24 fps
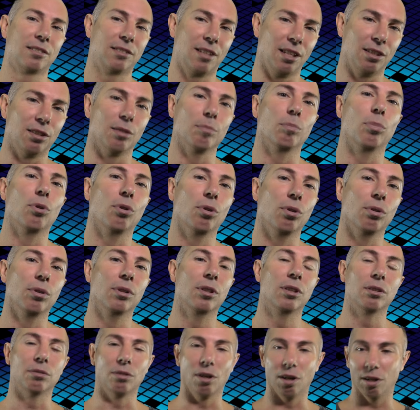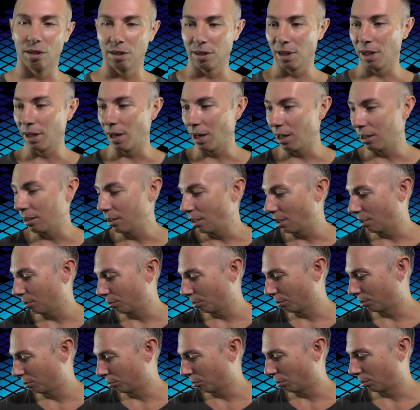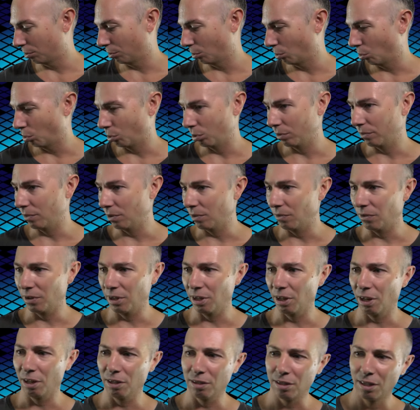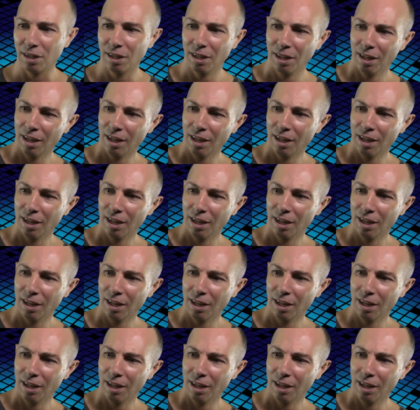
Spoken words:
get the ball rolling again. And I'm going to try and record a few videos.